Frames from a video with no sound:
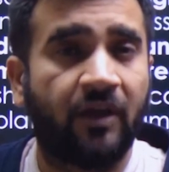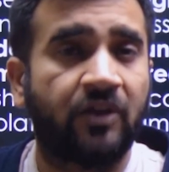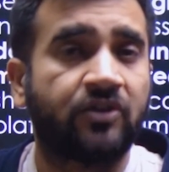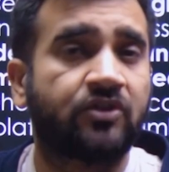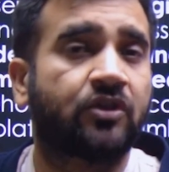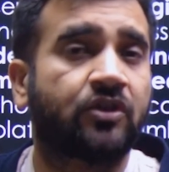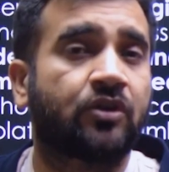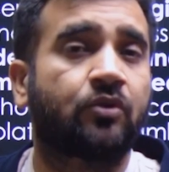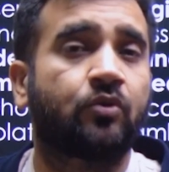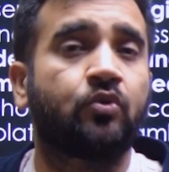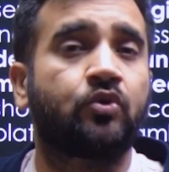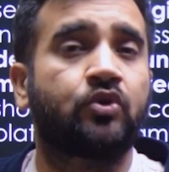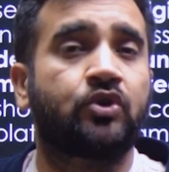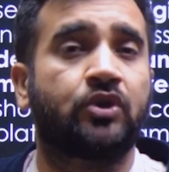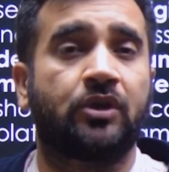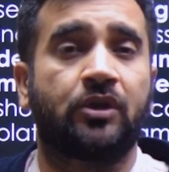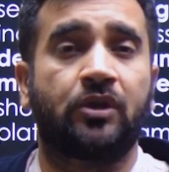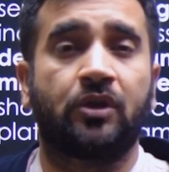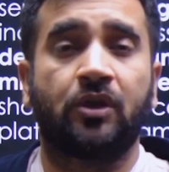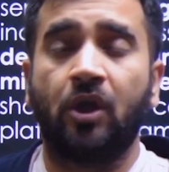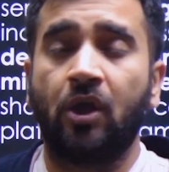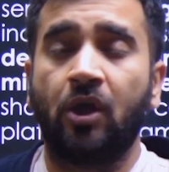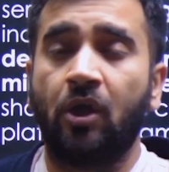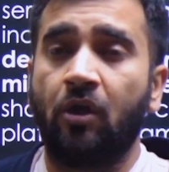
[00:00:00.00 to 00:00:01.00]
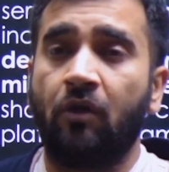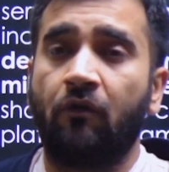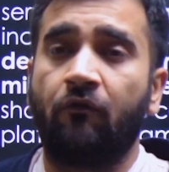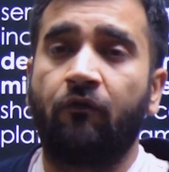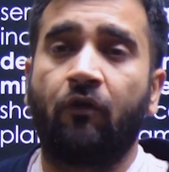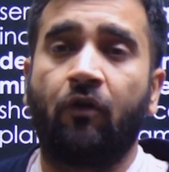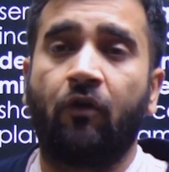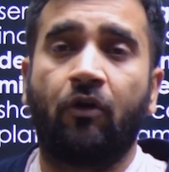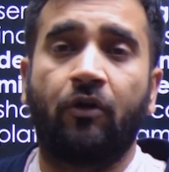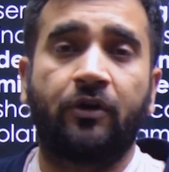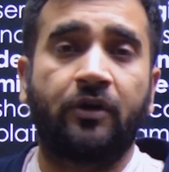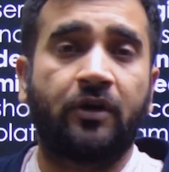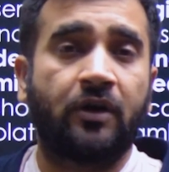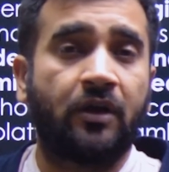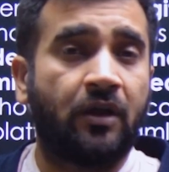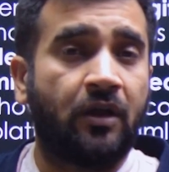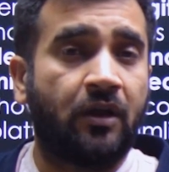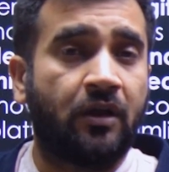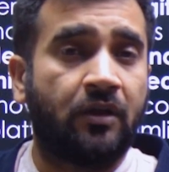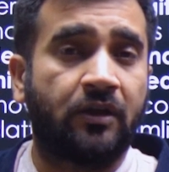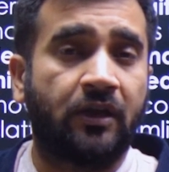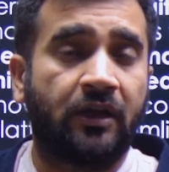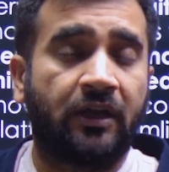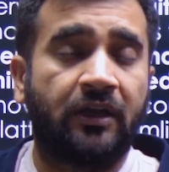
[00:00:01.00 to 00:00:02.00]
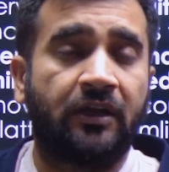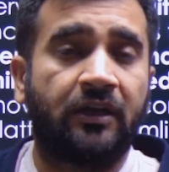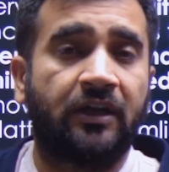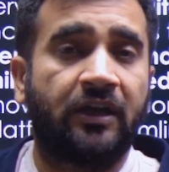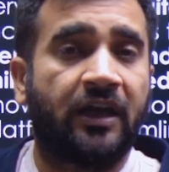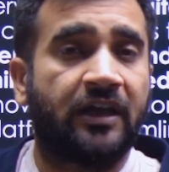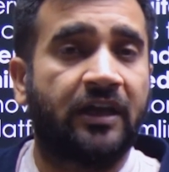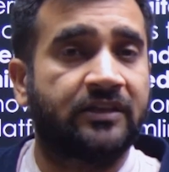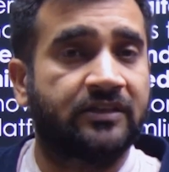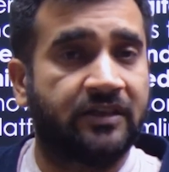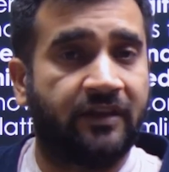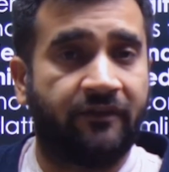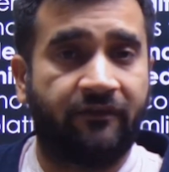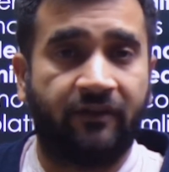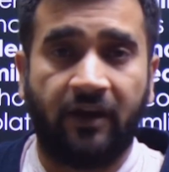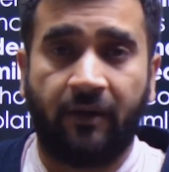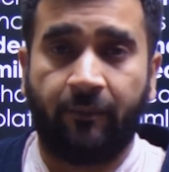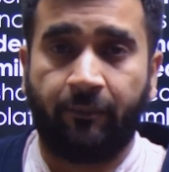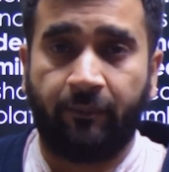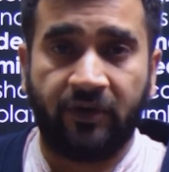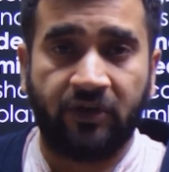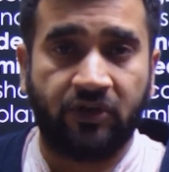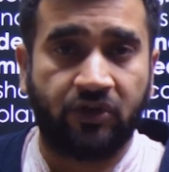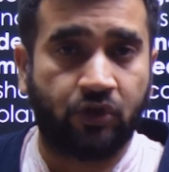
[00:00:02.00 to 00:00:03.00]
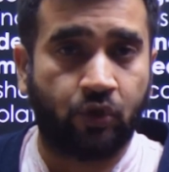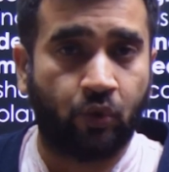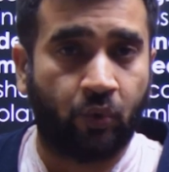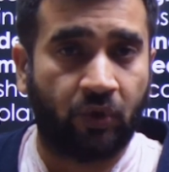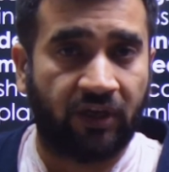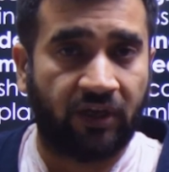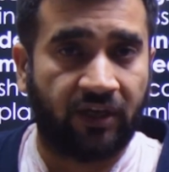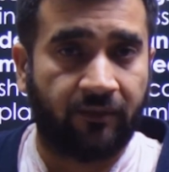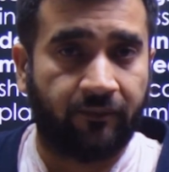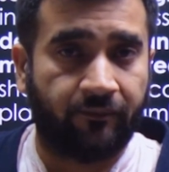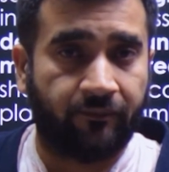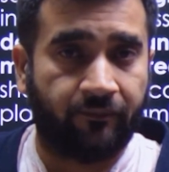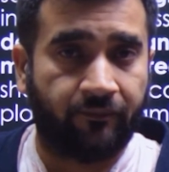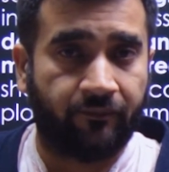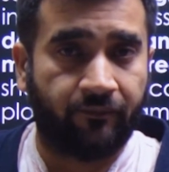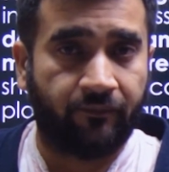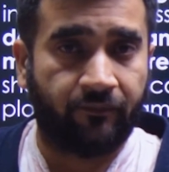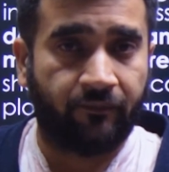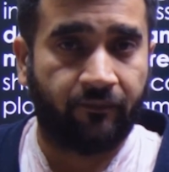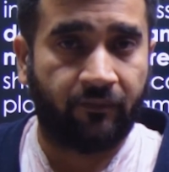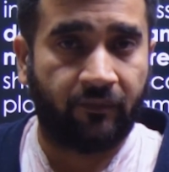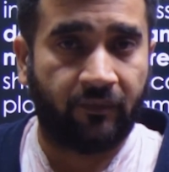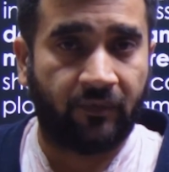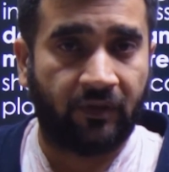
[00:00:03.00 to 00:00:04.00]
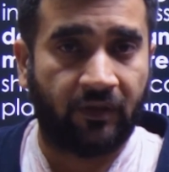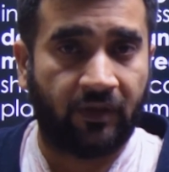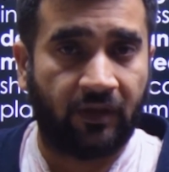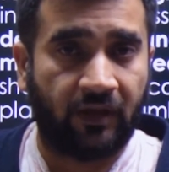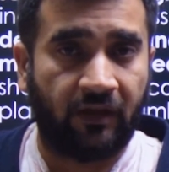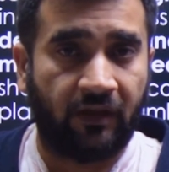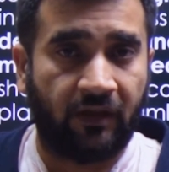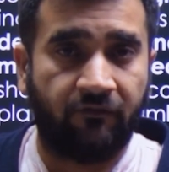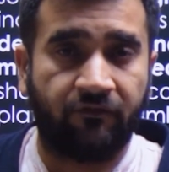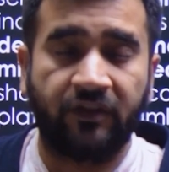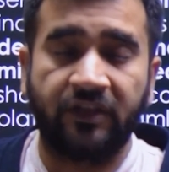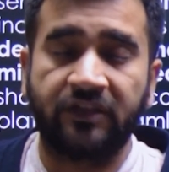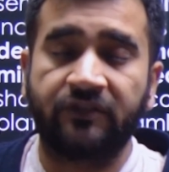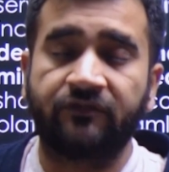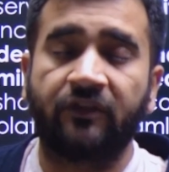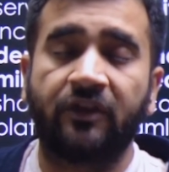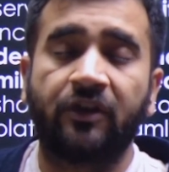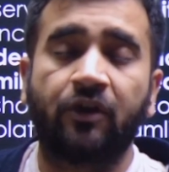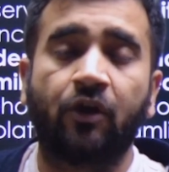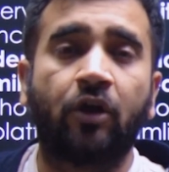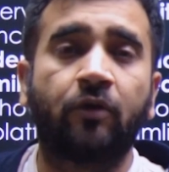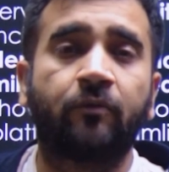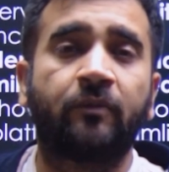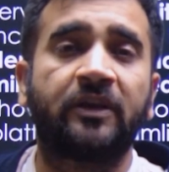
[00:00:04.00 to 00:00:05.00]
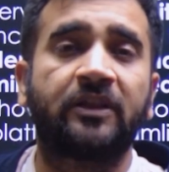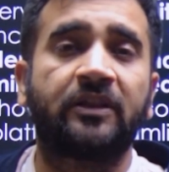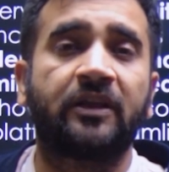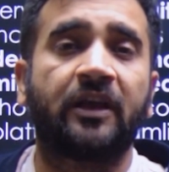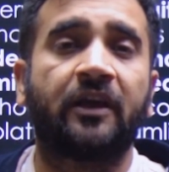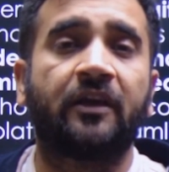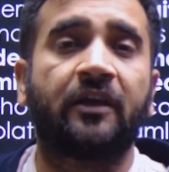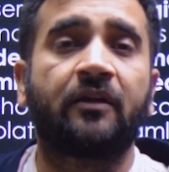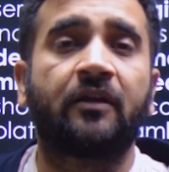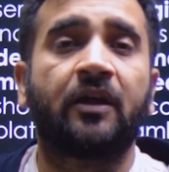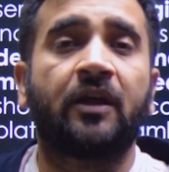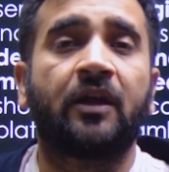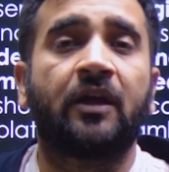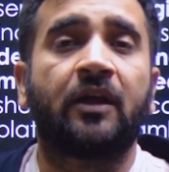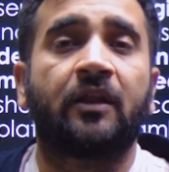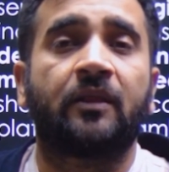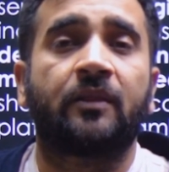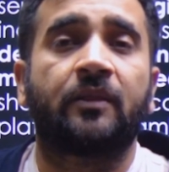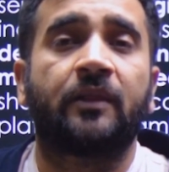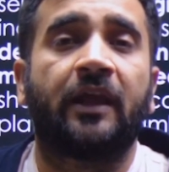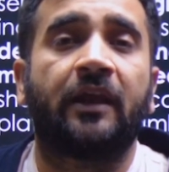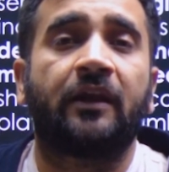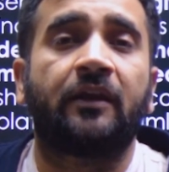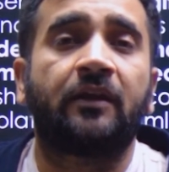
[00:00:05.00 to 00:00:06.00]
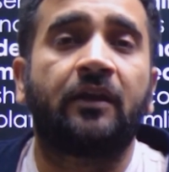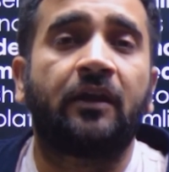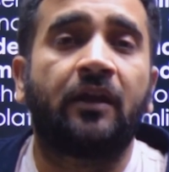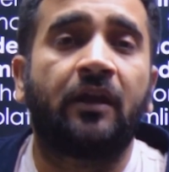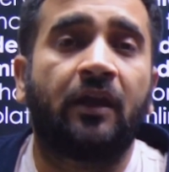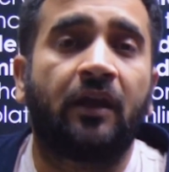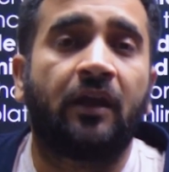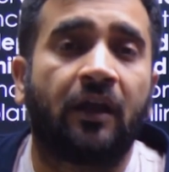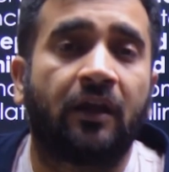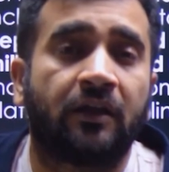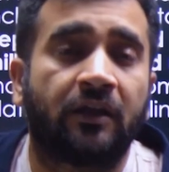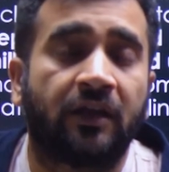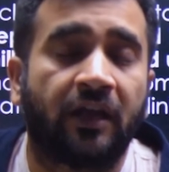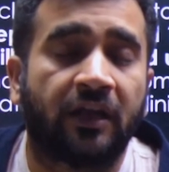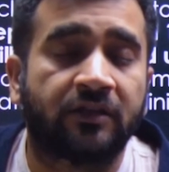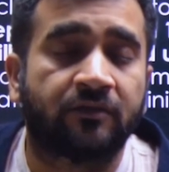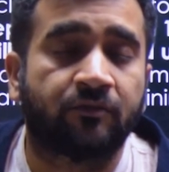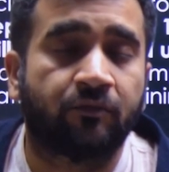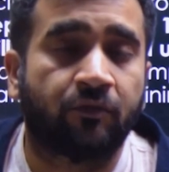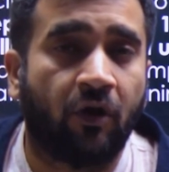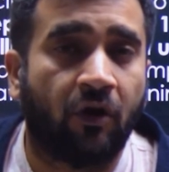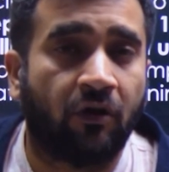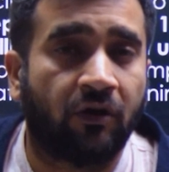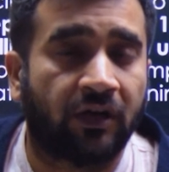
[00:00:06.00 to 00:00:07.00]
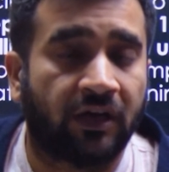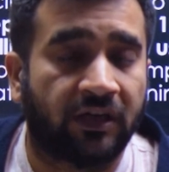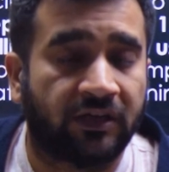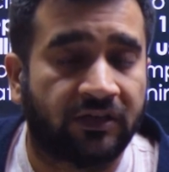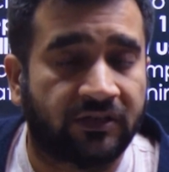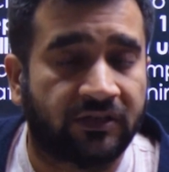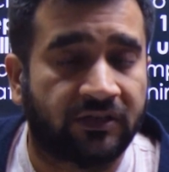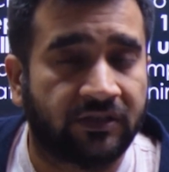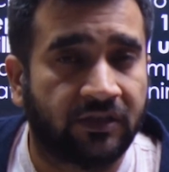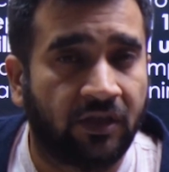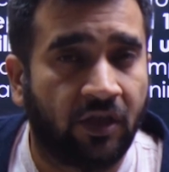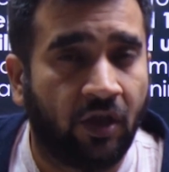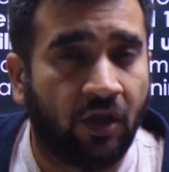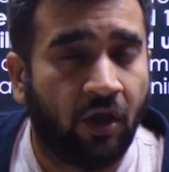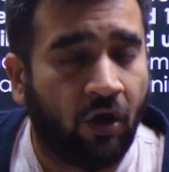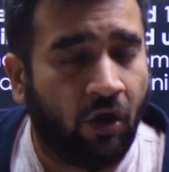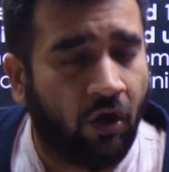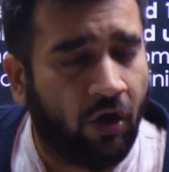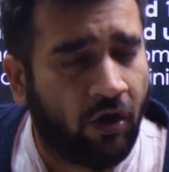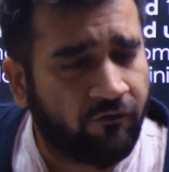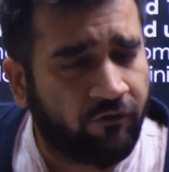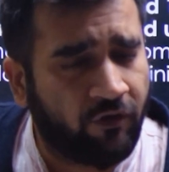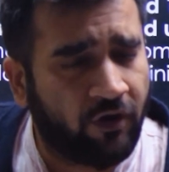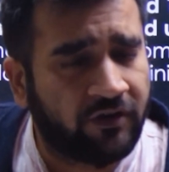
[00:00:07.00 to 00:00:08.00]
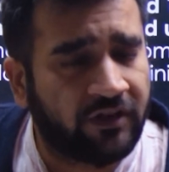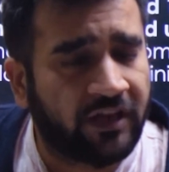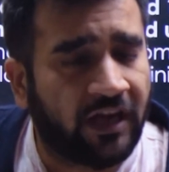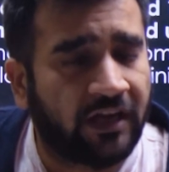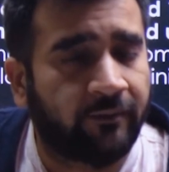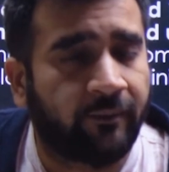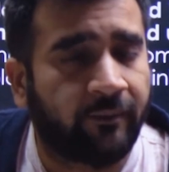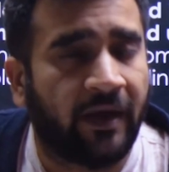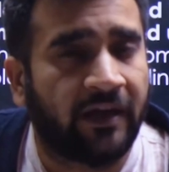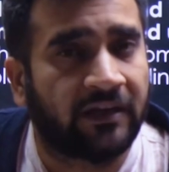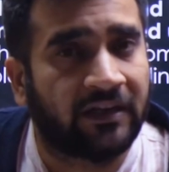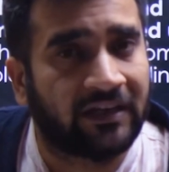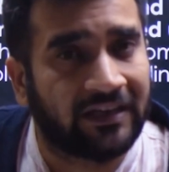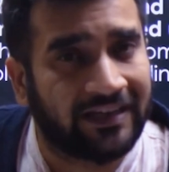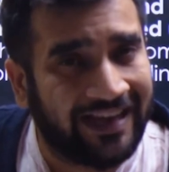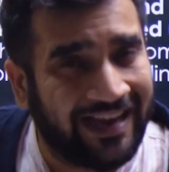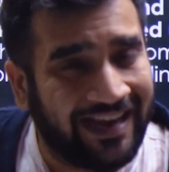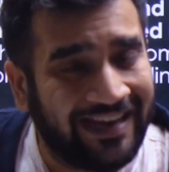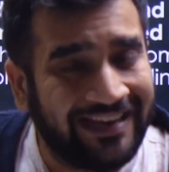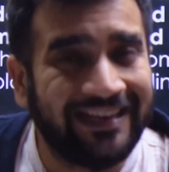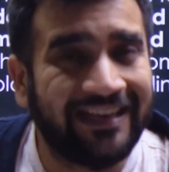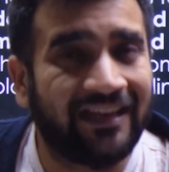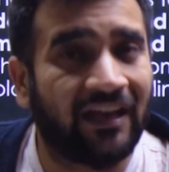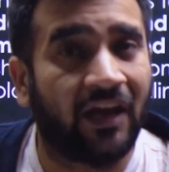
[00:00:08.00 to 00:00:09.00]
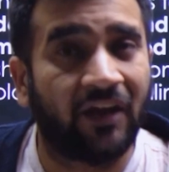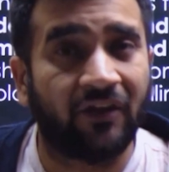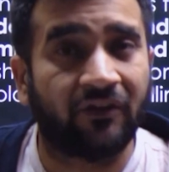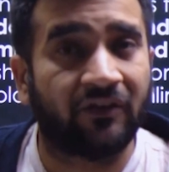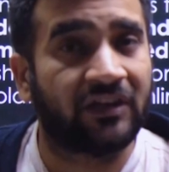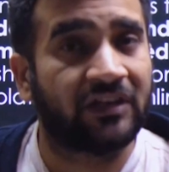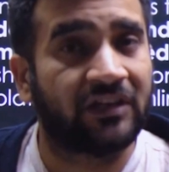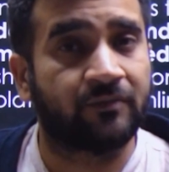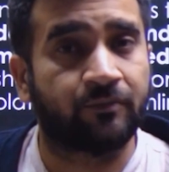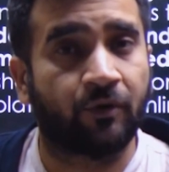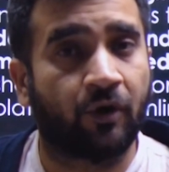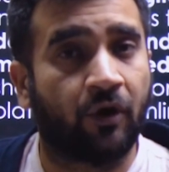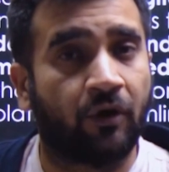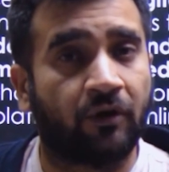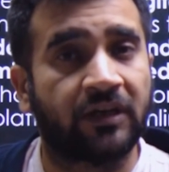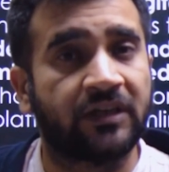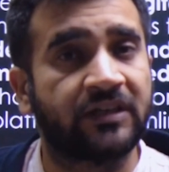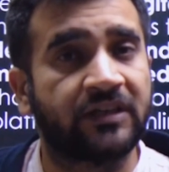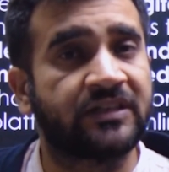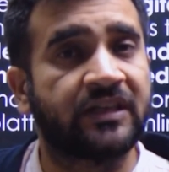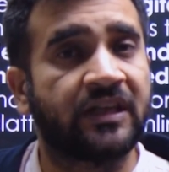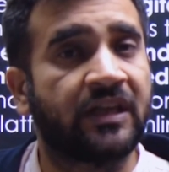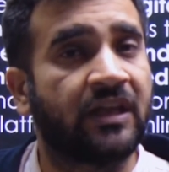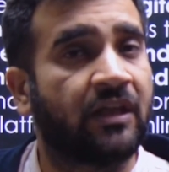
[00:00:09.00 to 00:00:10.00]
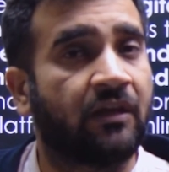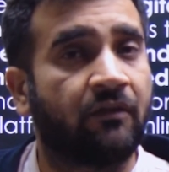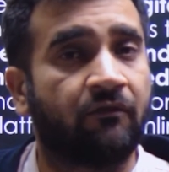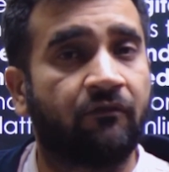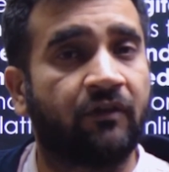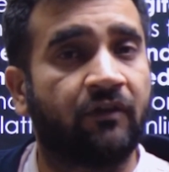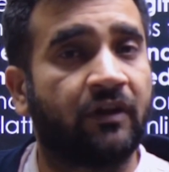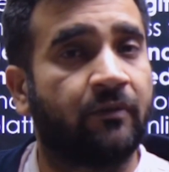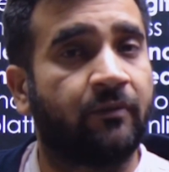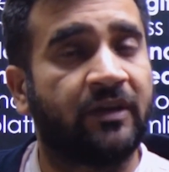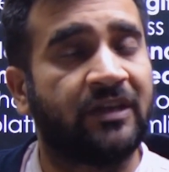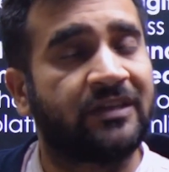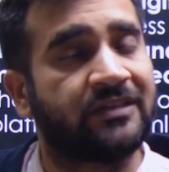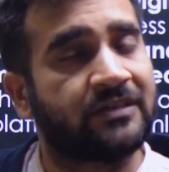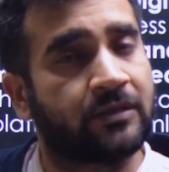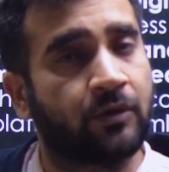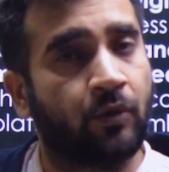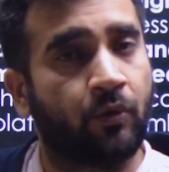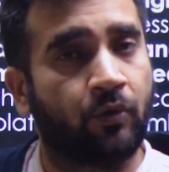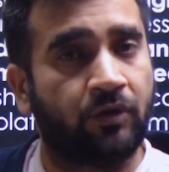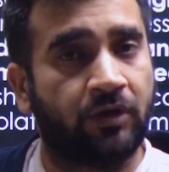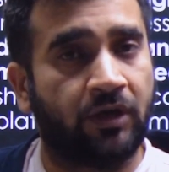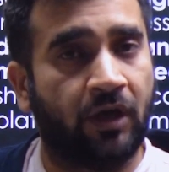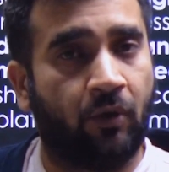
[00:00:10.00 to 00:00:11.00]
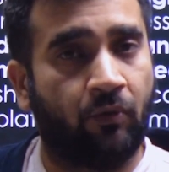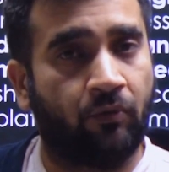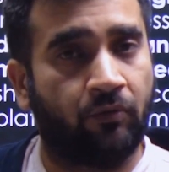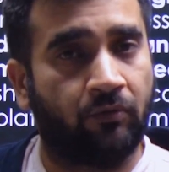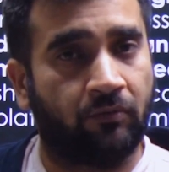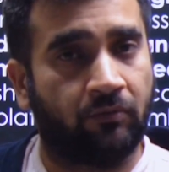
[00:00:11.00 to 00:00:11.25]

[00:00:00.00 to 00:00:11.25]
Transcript: crucial for the India's development story. If this will not be there, then India's progress, or for that matter, any country's progress, will be slowed down.